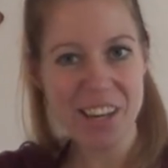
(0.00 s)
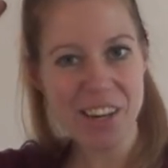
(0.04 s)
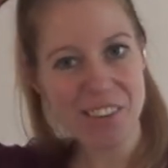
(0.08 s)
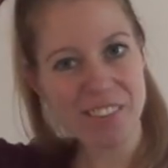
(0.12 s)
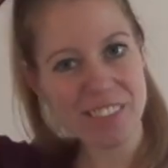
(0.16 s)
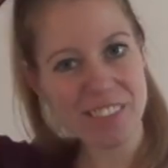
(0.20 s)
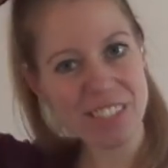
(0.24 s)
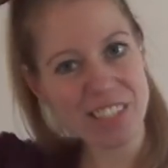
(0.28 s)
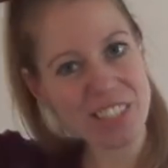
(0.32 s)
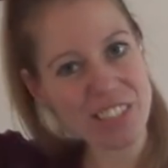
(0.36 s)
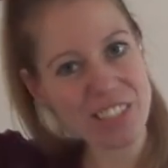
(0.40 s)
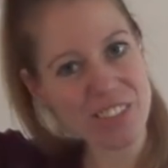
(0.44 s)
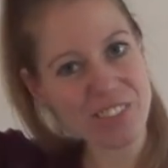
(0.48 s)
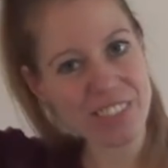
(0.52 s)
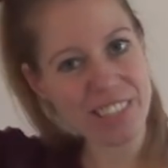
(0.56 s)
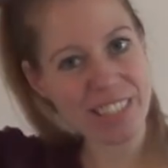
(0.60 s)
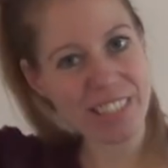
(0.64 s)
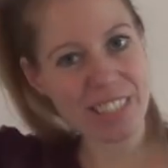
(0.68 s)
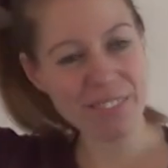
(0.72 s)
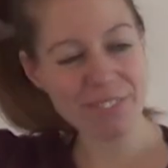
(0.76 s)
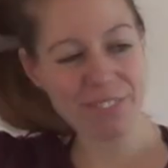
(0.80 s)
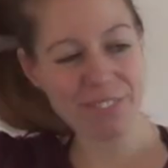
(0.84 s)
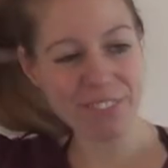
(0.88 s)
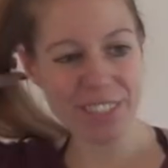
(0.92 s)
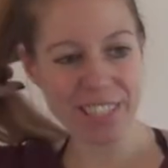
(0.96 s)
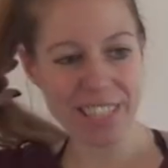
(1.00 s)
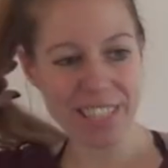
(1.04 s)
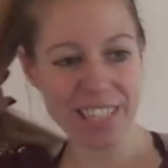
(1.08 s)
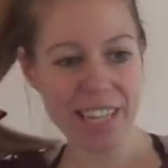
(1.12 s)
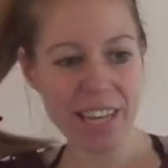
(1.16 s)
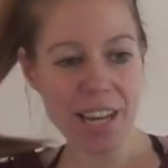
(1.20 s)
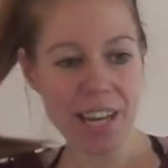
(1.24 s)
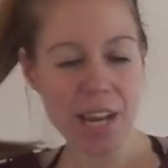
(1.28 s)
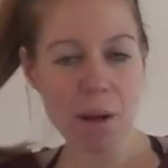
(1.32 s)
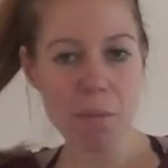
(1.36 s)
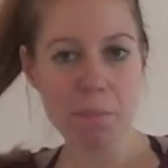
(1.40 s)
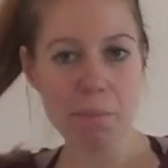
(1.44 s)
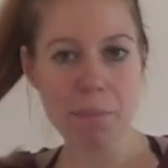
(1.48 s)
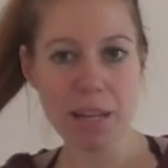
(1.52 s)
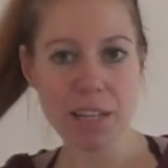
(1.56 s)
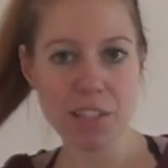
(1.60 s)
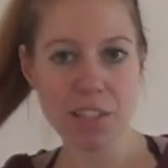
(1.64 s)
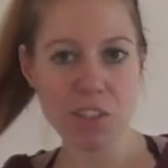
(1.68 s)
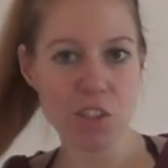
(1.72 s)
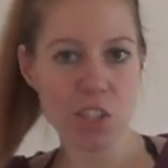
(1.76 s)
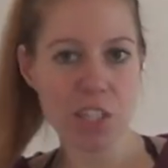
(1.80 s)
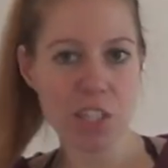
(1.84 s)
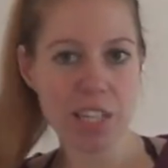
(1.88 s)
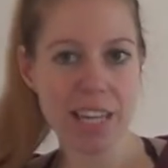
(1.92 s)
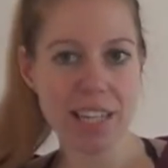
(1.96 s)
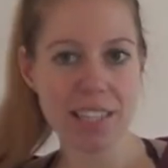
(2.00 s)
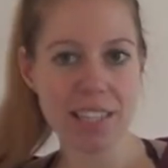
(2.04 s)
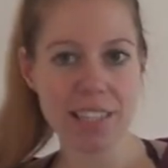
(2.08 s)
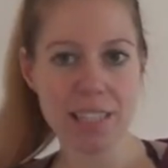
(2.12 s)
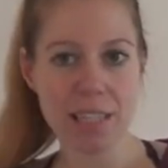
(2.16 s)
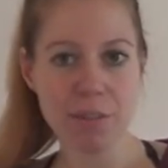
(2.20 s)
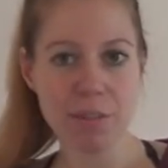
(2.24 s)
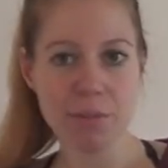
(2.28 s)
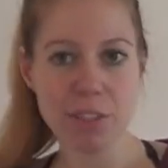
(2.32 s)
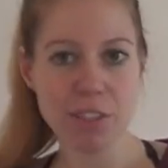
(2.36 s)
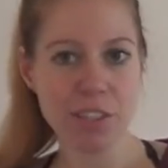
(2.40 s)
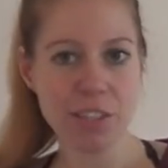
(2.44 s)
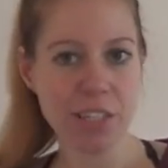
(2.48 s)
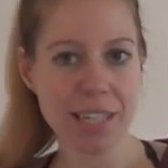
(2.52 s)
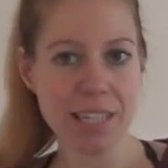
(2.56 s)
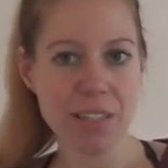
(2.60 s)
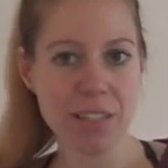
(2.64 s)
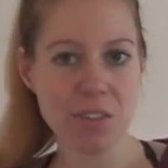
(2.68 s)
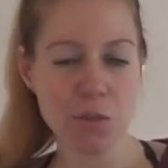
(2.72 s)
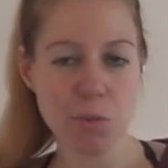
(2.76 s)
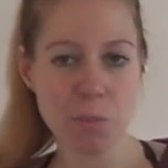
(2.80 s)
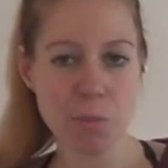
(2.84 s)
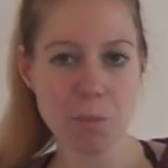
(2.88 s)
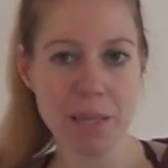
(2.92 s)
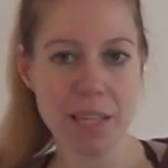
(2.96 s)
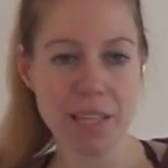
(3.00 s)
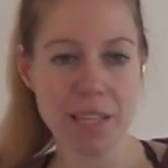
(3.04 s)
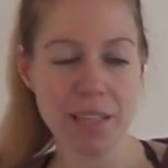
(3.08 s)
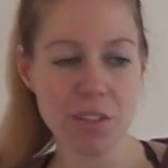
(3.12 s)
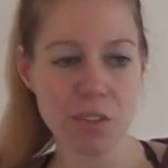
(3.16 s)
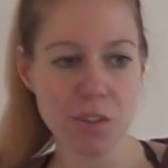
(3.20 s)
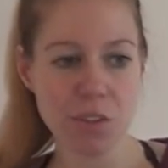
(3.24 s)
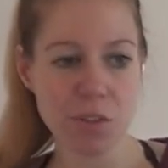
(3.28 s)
which is really funny, but she has never done it to me.